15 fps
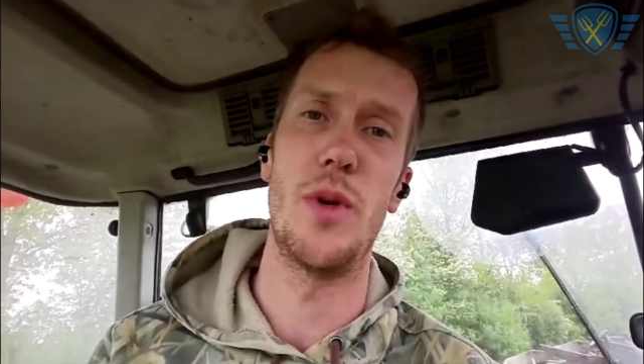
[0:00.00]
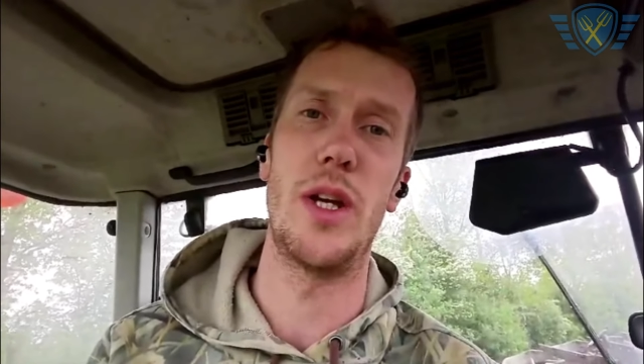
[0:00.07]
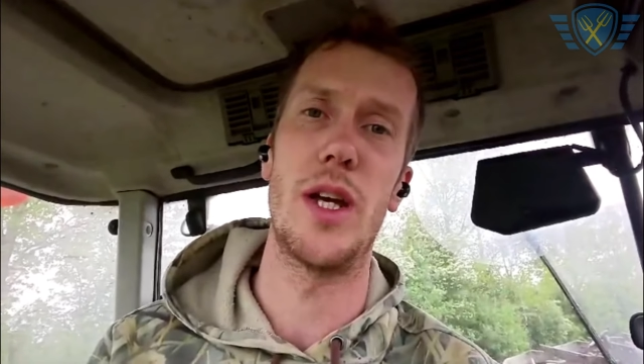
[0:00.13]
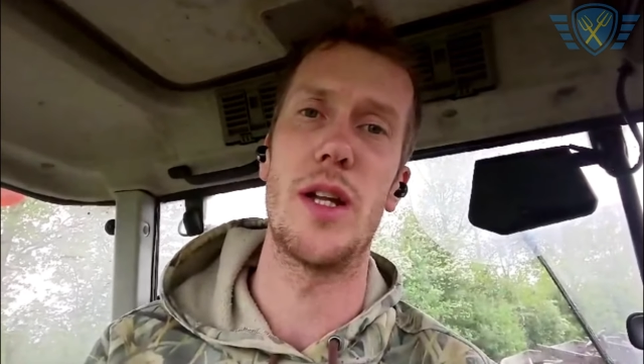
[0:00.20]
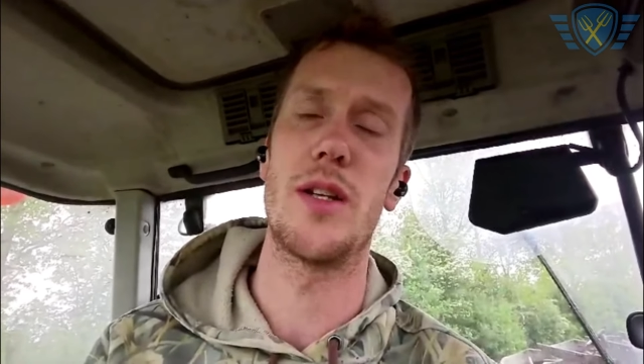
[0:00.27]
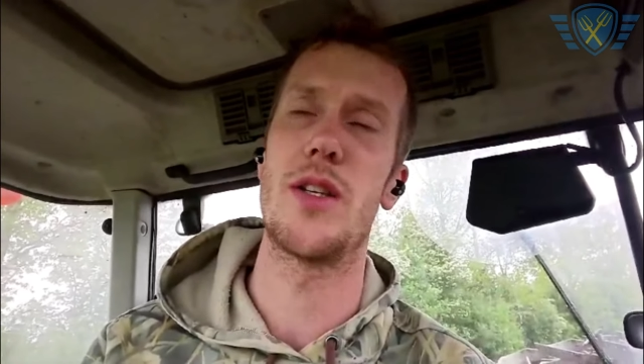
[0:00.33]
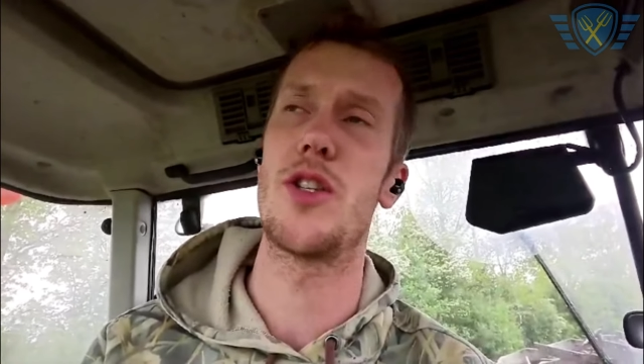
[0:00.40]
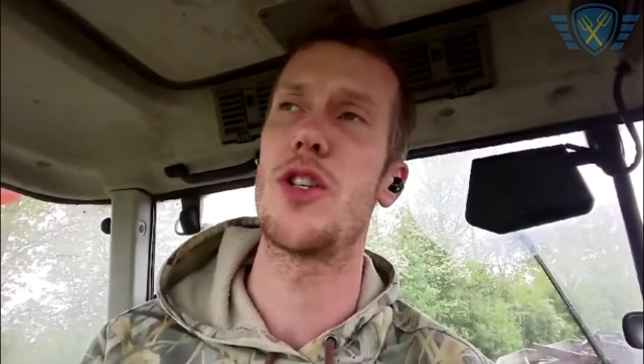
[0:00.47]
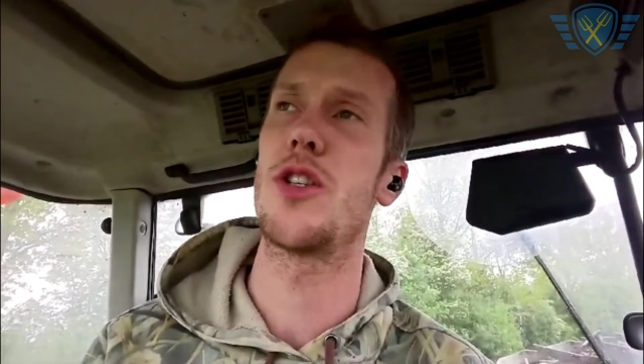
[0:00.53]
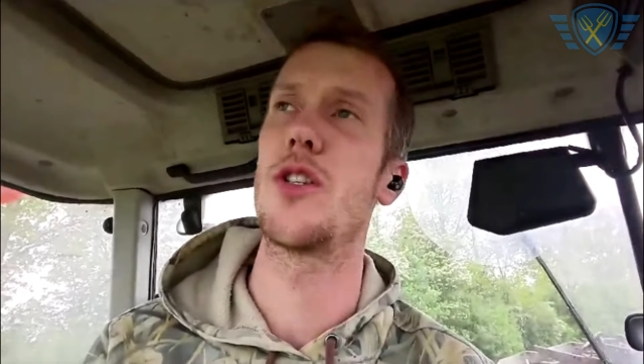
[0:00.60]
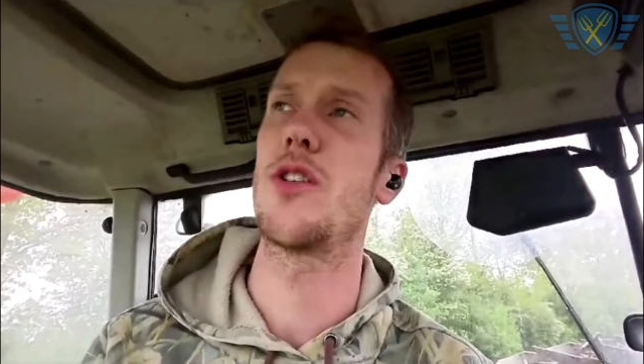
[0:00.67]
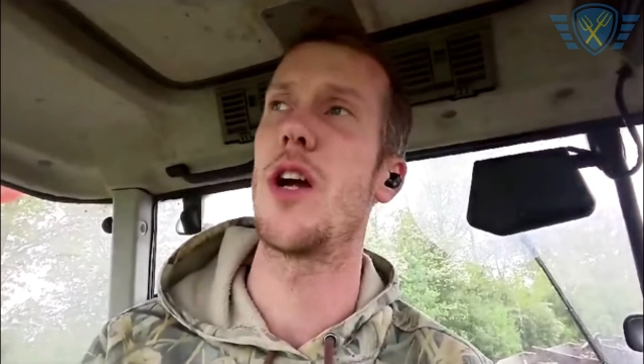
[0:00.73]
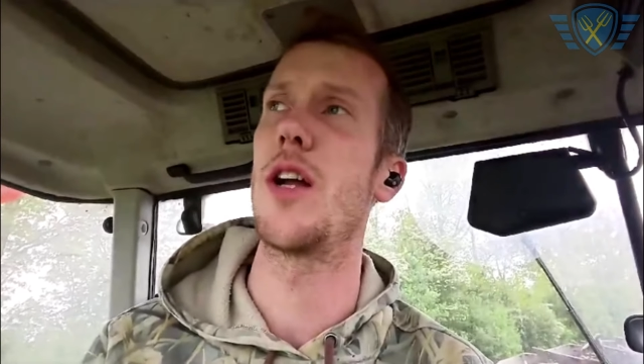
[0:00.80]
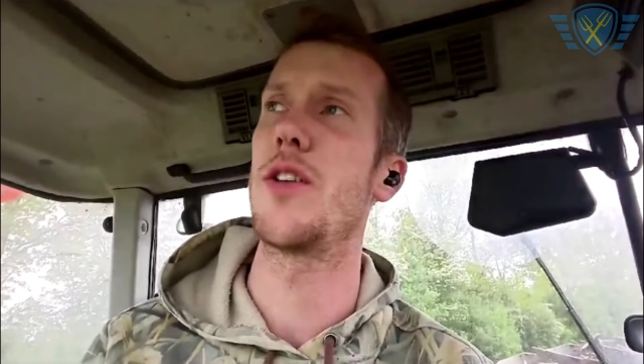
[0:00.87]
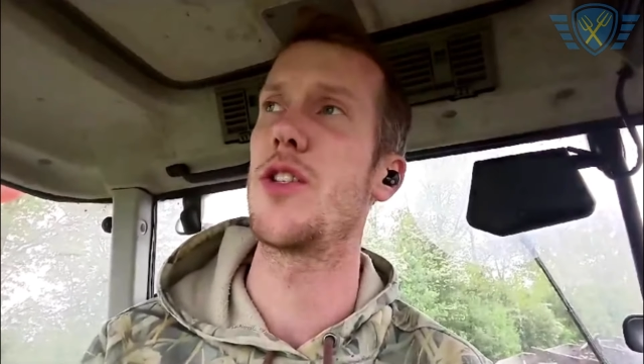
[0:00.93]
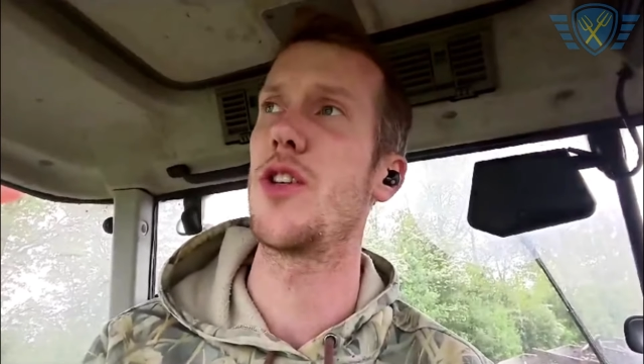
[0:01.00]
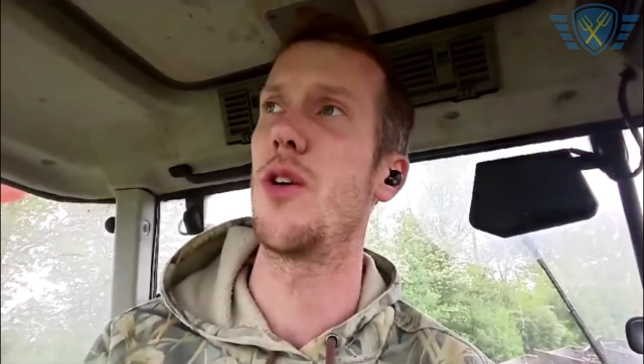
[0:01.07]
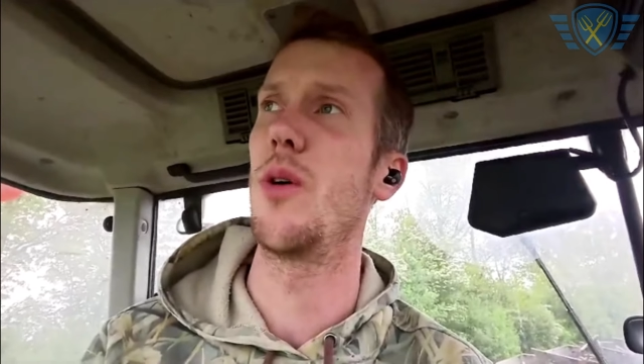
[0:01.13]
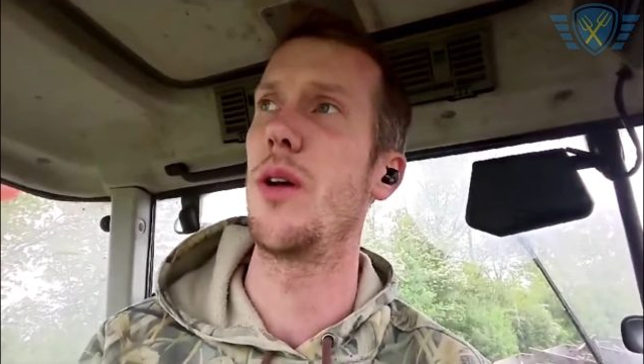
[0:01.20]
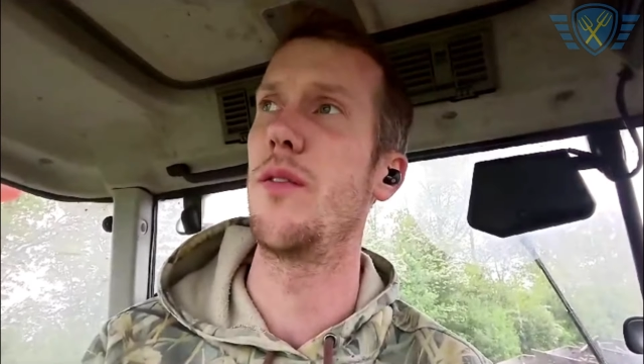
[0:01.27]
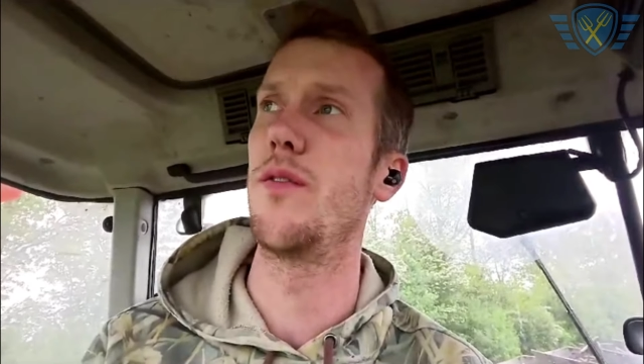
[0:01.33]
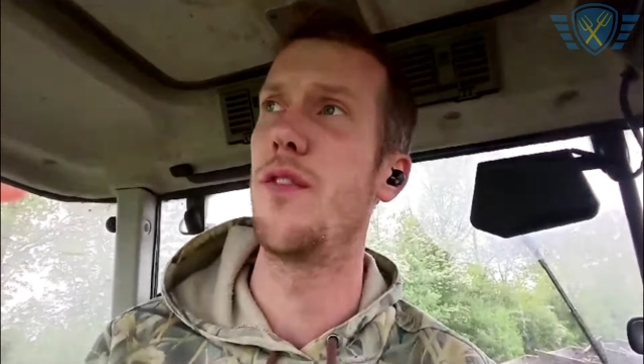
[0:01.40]
We can start
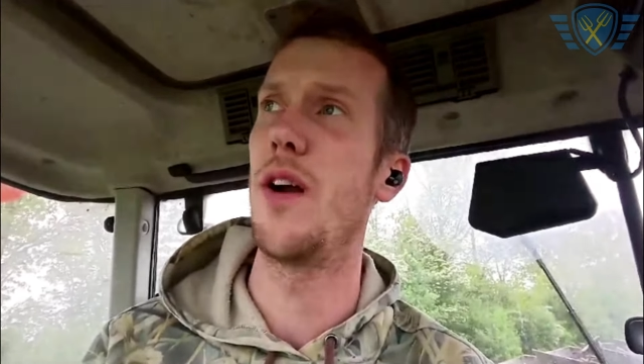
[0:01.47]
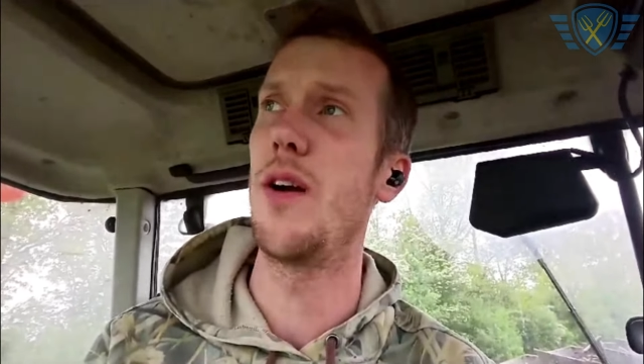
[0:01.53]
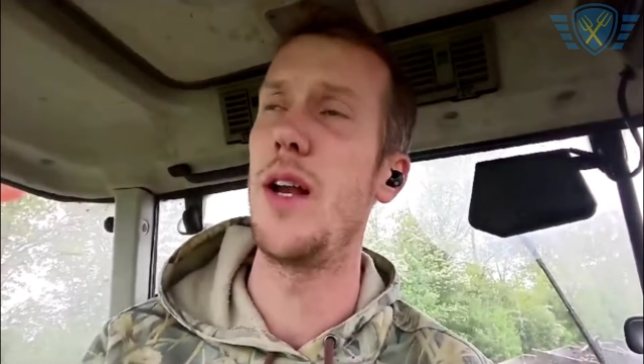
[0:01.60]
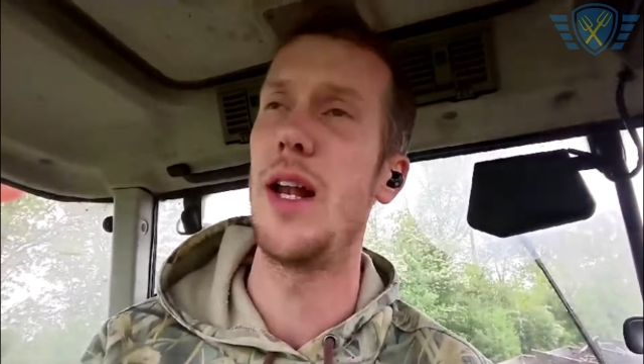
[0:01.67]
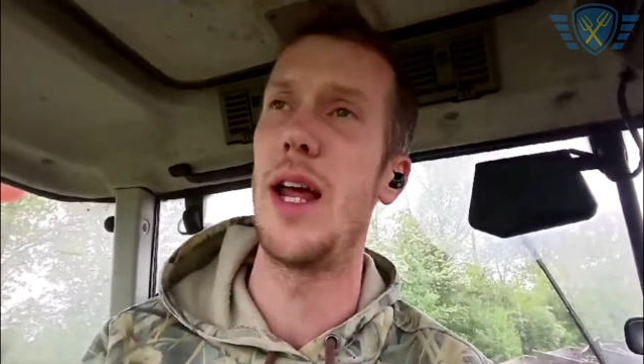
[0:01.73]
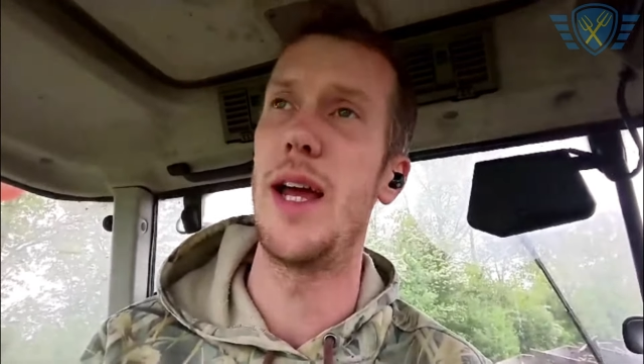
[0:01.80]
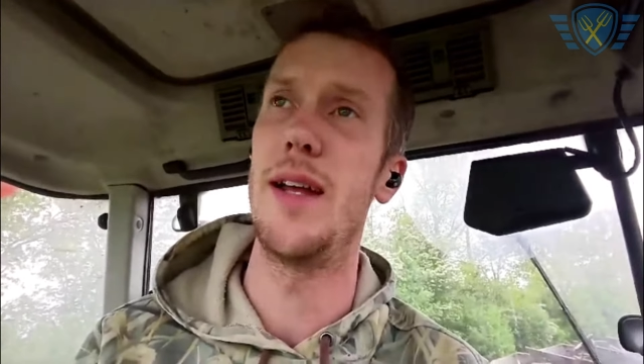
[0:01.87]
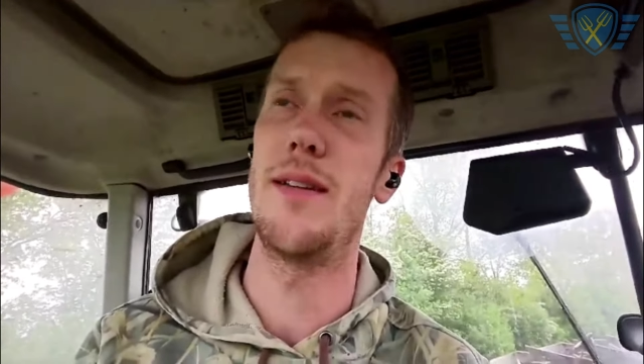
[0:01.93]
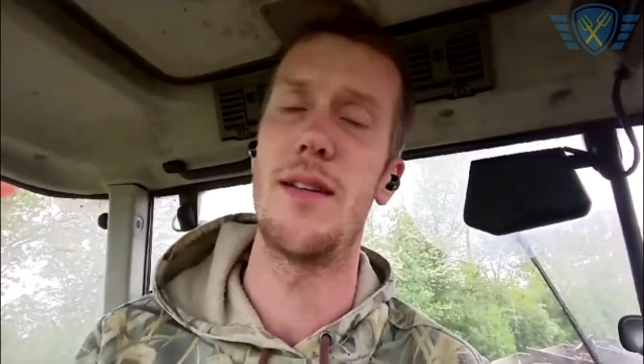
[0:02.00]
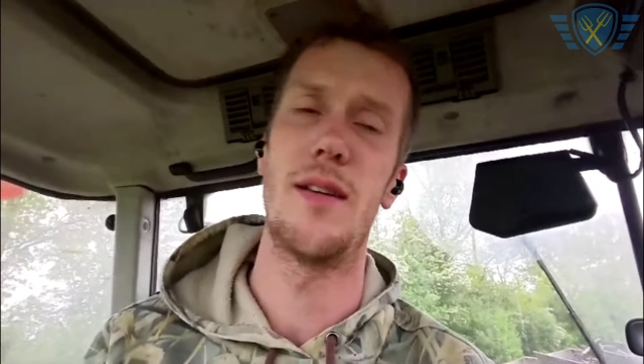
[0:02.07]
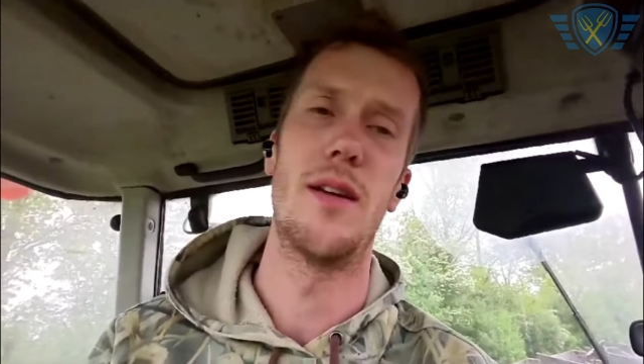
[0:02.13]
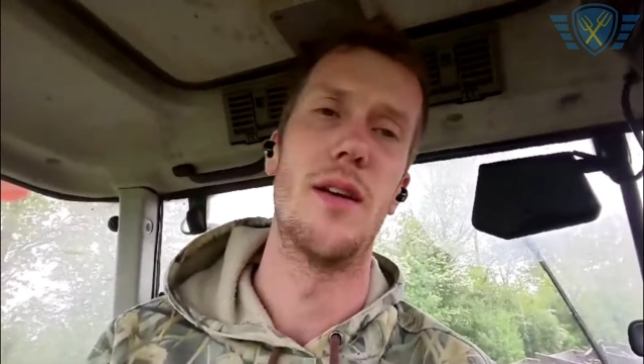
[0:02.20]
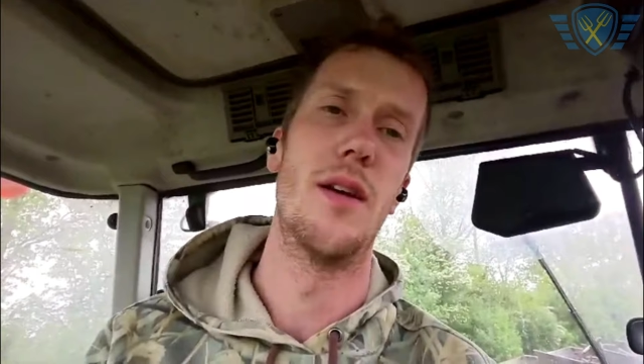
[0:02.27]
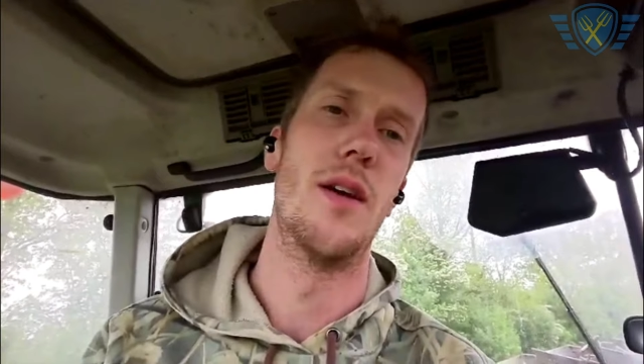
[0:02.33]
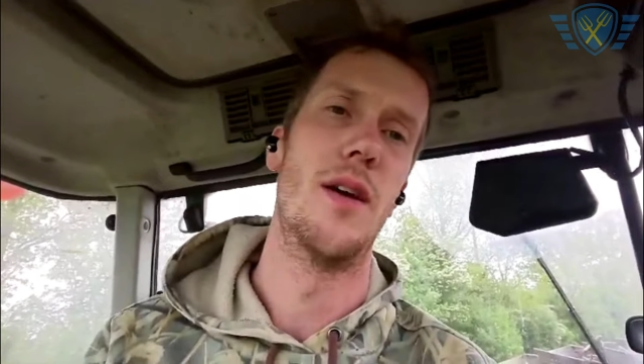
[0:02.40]
sowing very late.